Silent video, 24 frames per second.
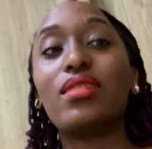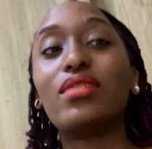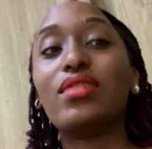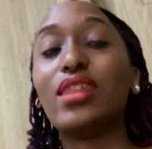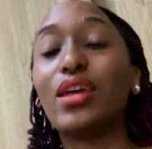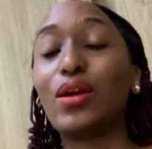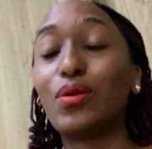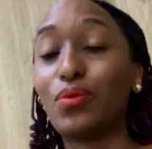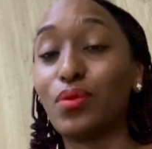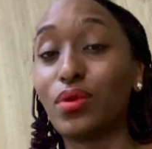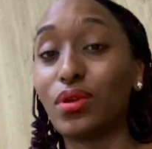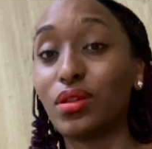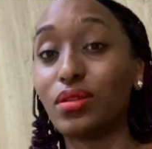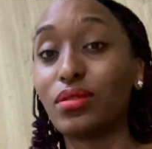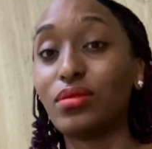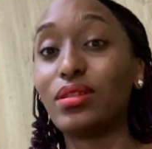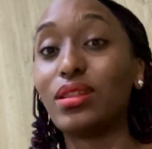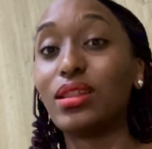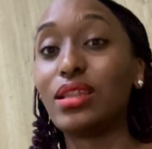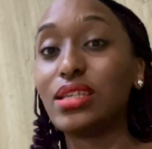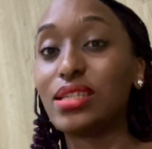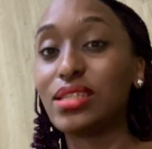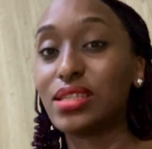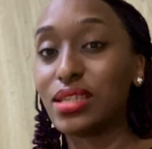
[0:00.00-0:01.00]
They will
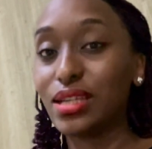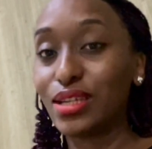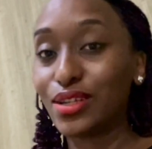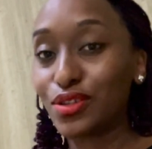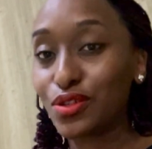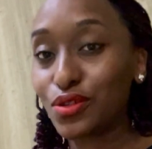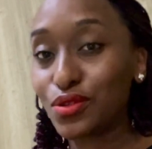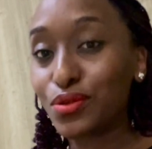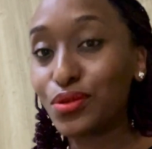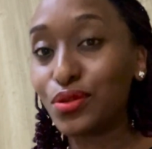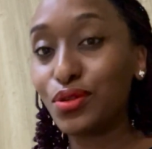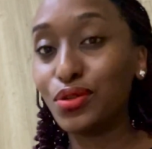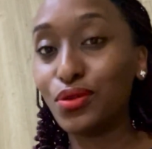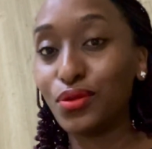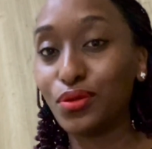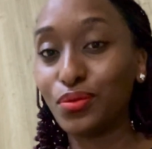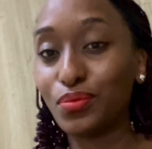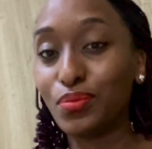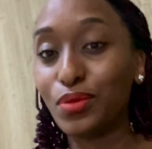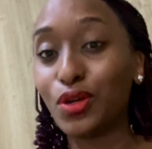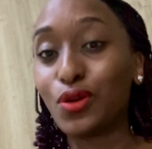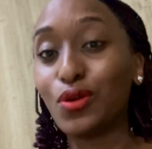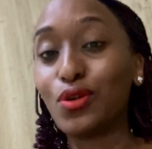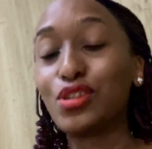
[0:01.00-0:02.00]
listen to you
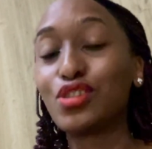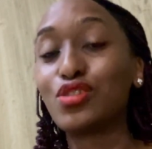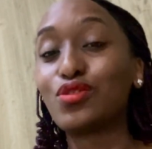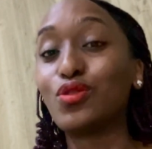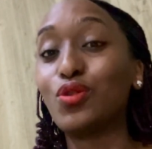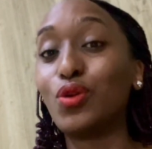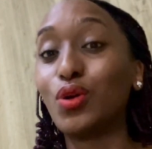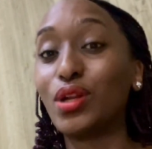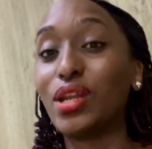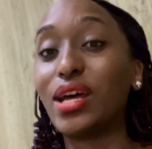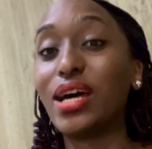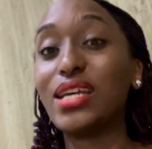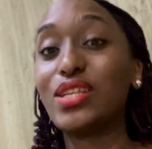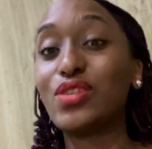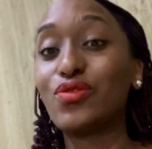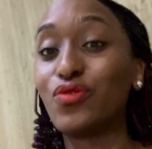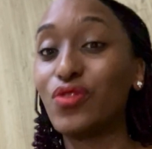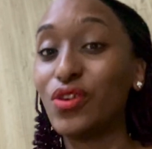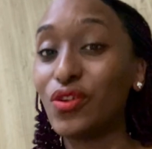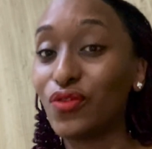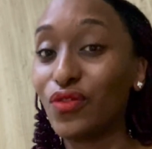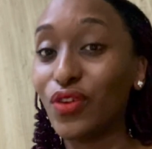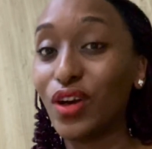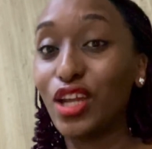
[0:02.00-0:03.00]
because God has
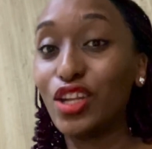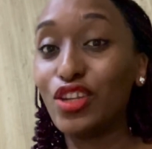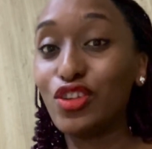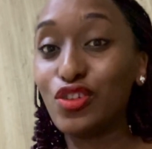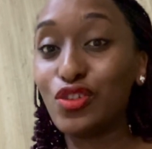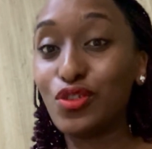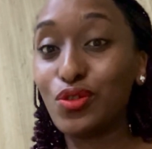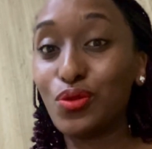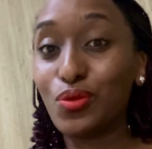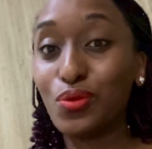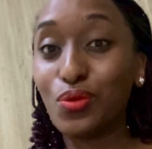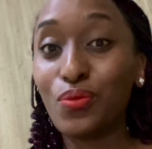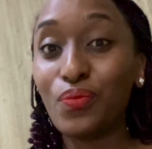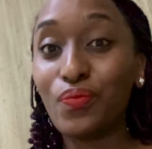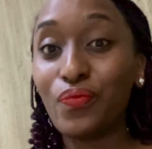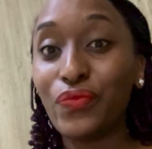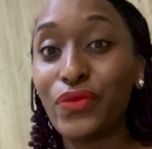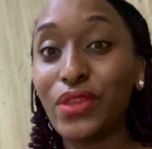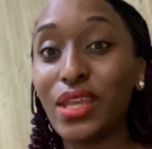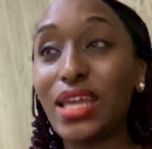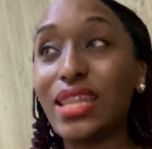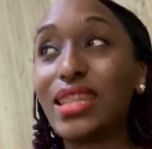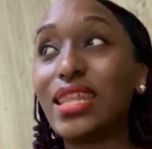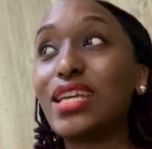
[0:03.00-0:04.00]
favored you.
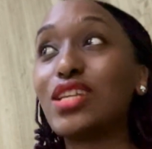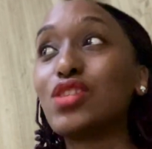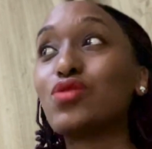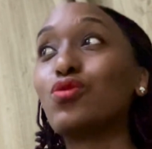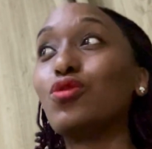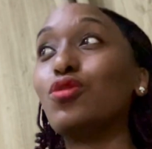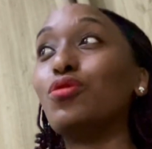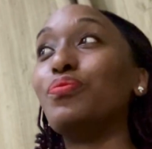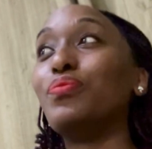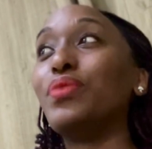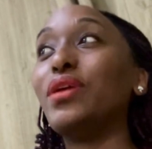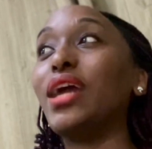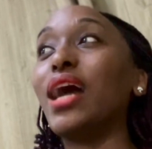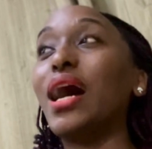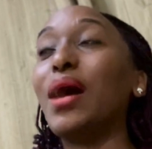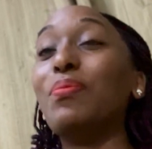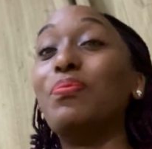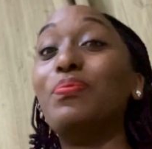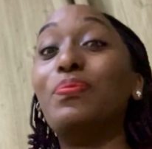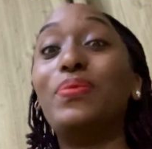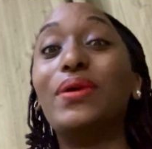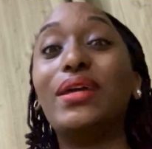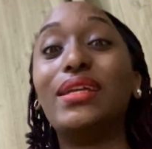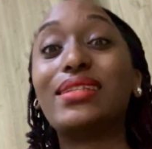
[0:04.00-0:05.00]
Things will be a
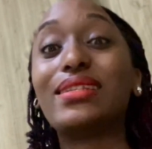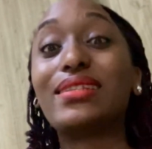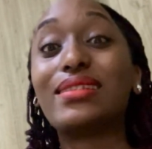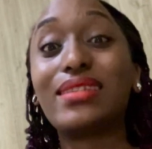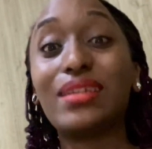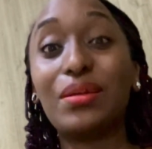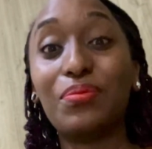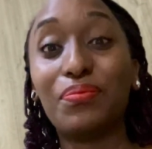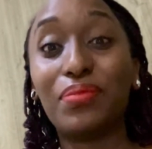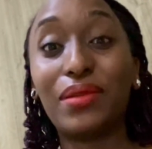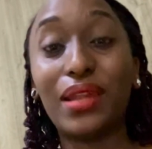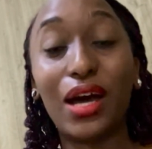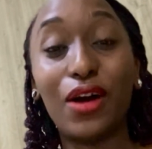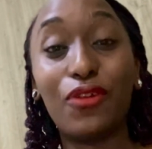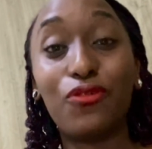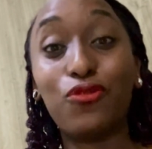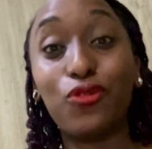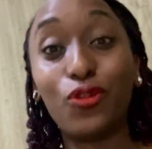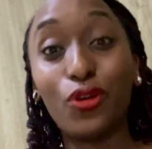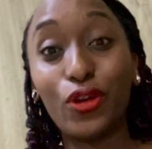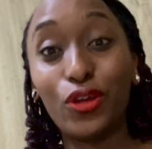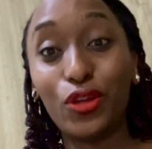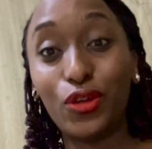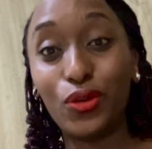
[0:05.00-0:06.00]
bit simpler
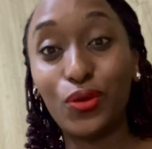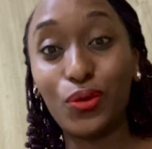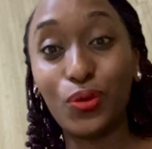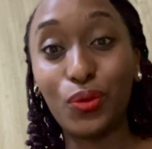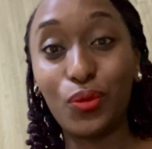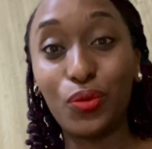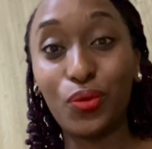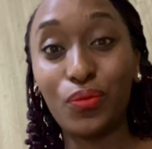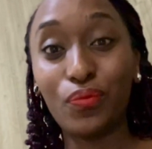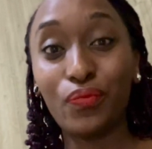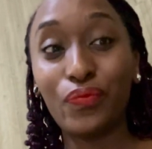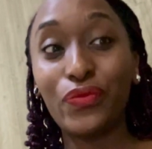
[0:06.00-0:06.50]
for you.